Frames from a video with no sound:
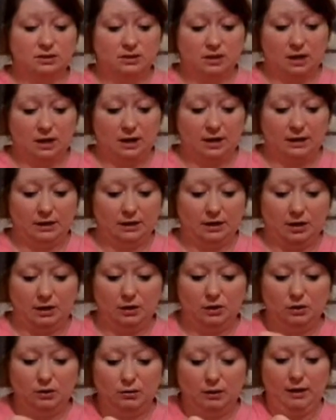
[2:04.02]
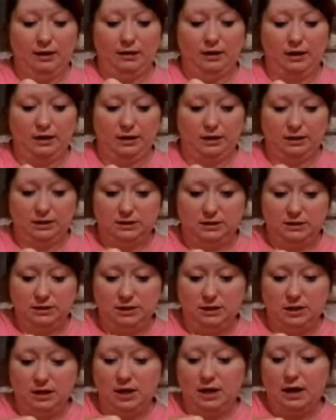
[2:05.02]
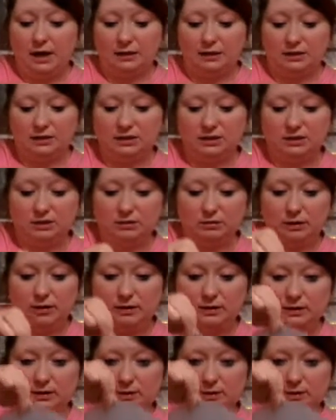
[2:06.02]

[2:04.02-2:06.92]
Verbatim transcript: song on here I knew I liked. I listened to it on